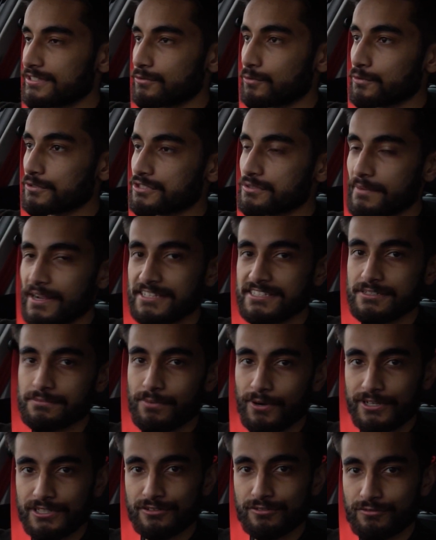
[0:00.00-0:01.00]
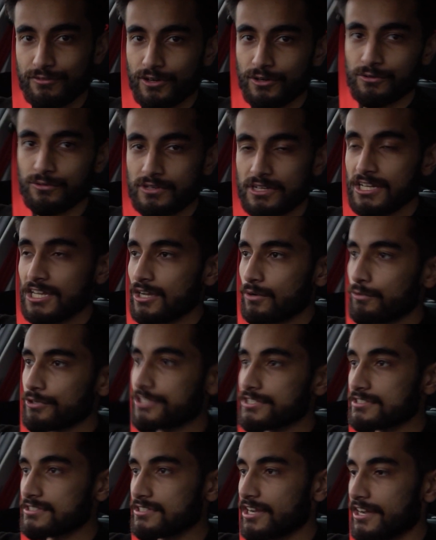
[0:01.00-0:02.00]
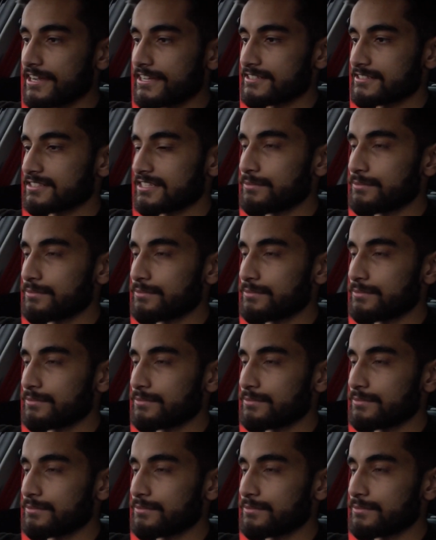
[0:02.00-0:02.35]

automatic by default, which is nice.